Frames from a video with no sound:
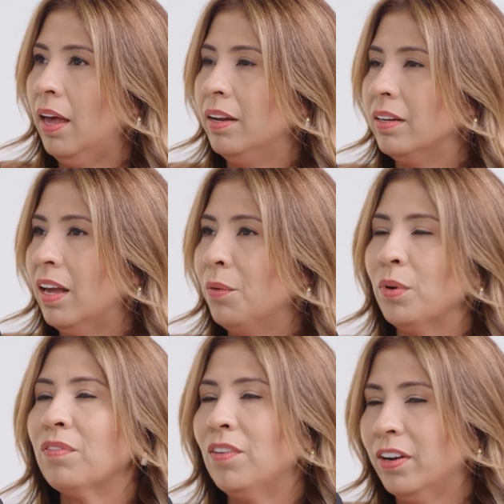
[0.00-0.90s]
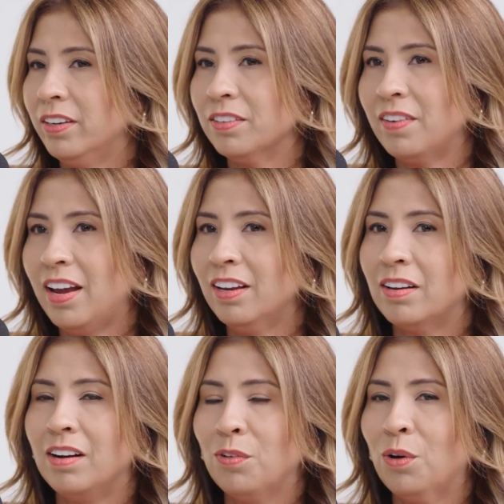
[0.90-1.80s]
And we've learned,
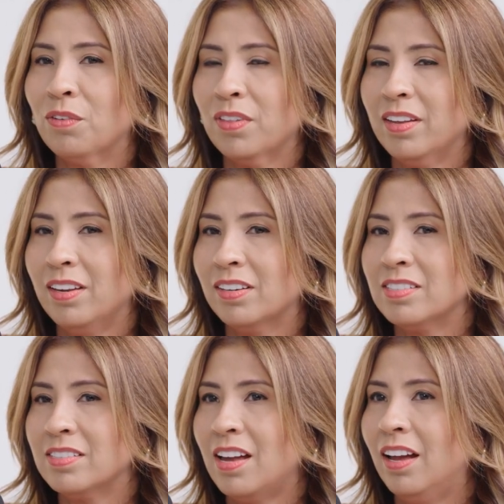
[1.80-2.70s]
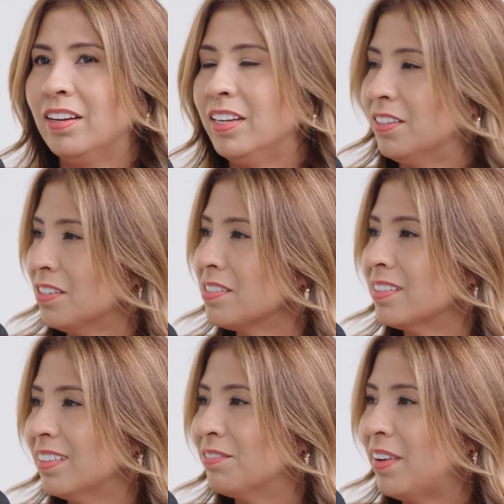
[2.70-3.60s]
right, over the years that
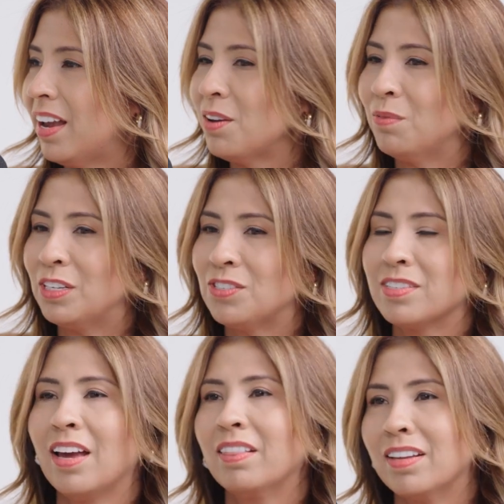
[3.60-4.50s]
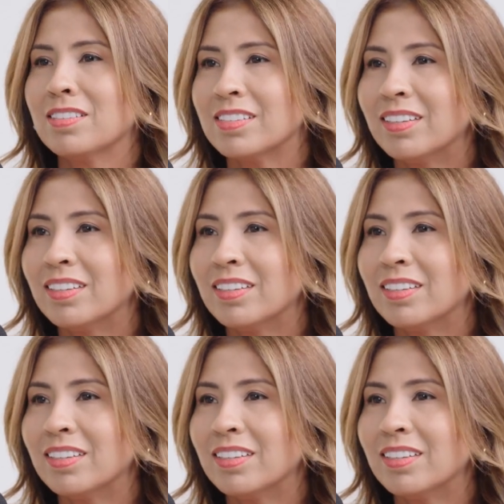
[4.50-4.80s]
leaders, right, we just get things